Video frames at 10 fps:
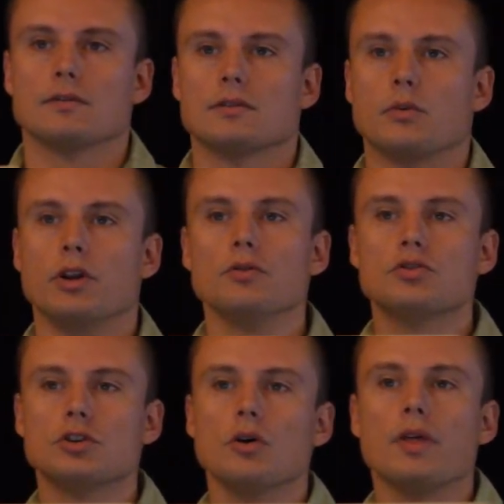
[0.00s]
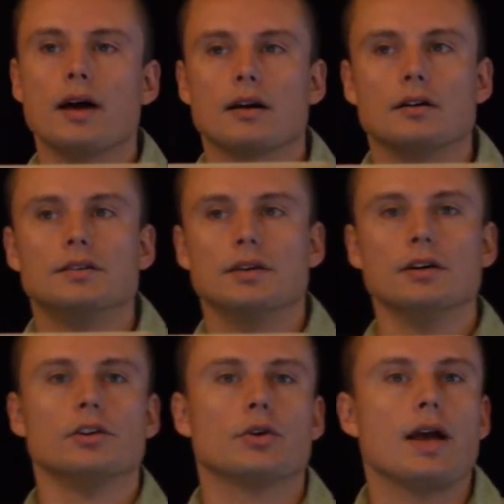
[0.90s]
So we don't show that
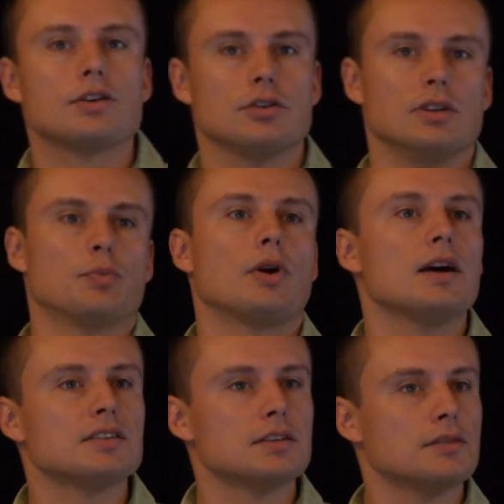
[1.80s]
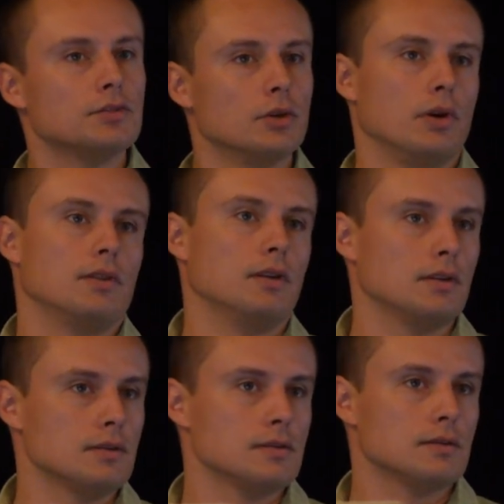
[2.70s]
until you're actually in the process of doing
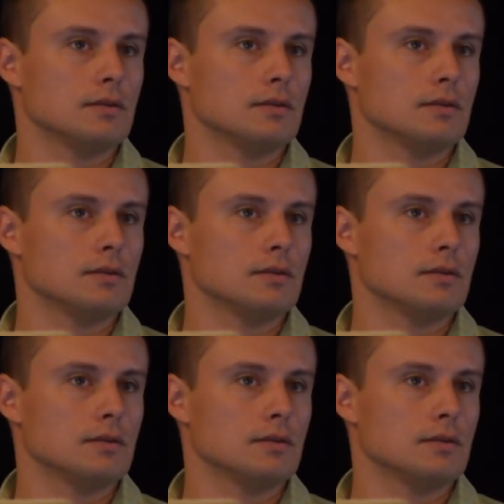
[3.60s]
things.